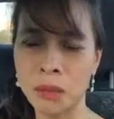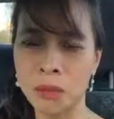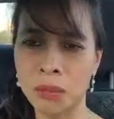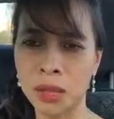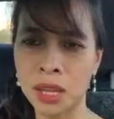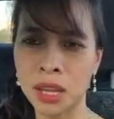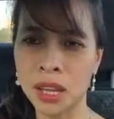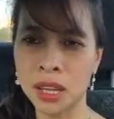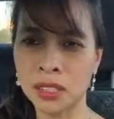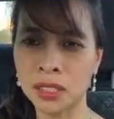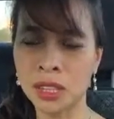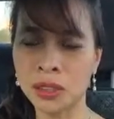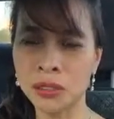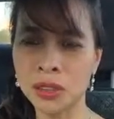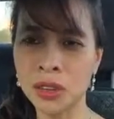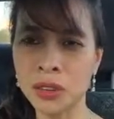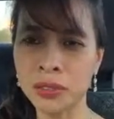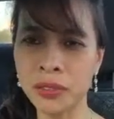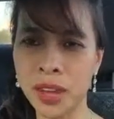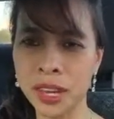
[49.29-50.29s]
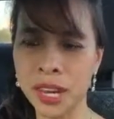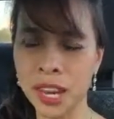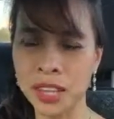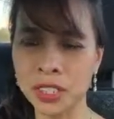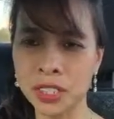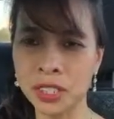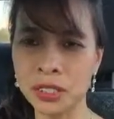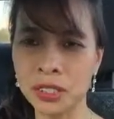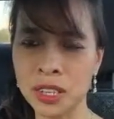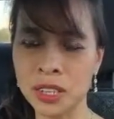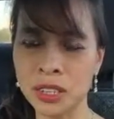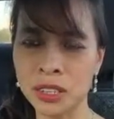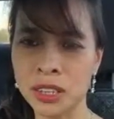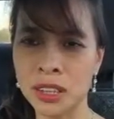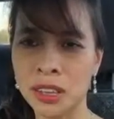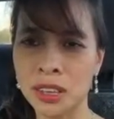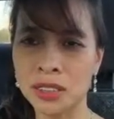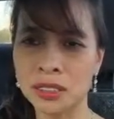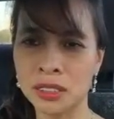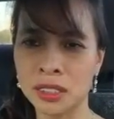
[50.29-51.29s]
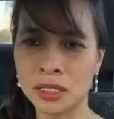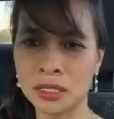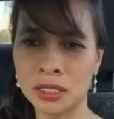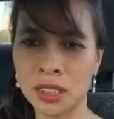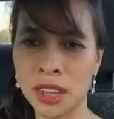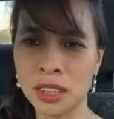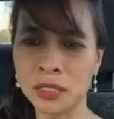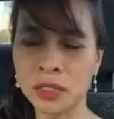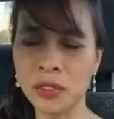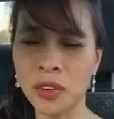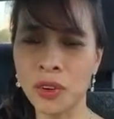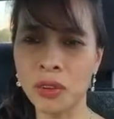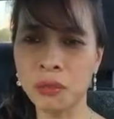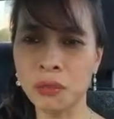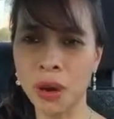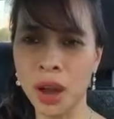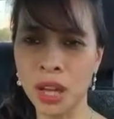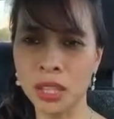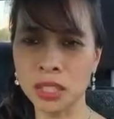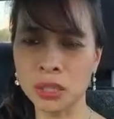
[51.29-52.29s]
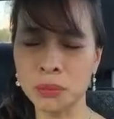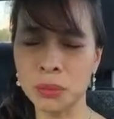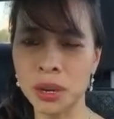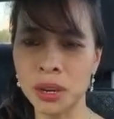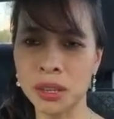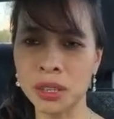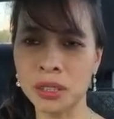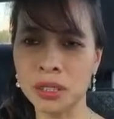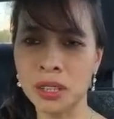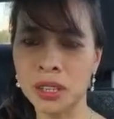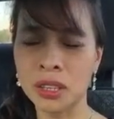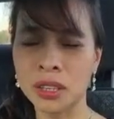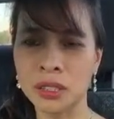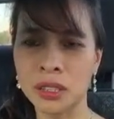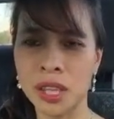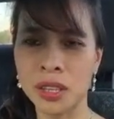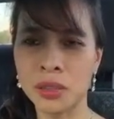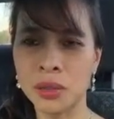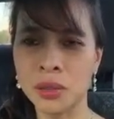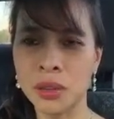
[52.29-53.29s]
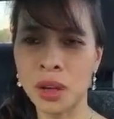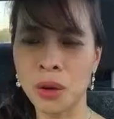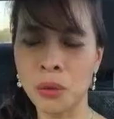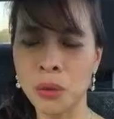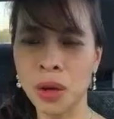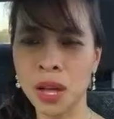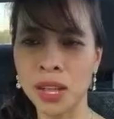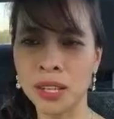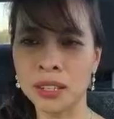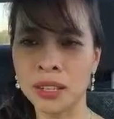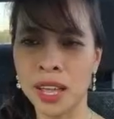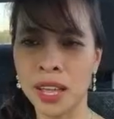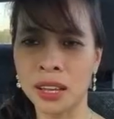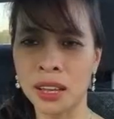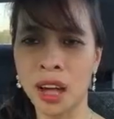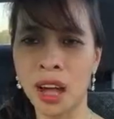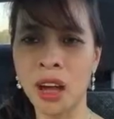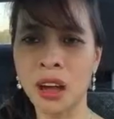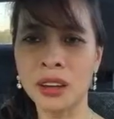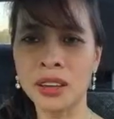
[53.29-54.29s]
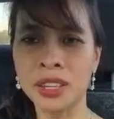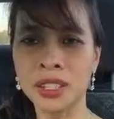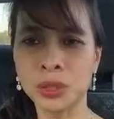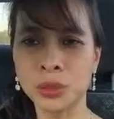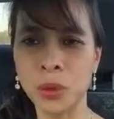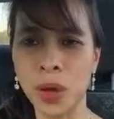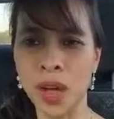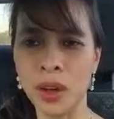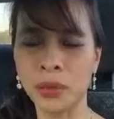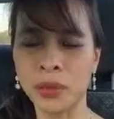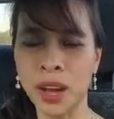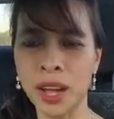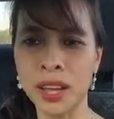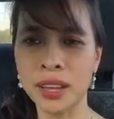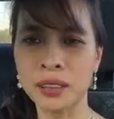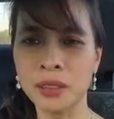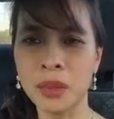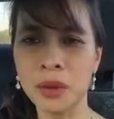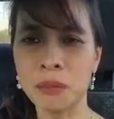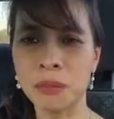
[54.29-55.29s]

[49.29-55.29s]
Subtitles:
Because if you're financially successful, prosper, then you know what? Then all is well, right?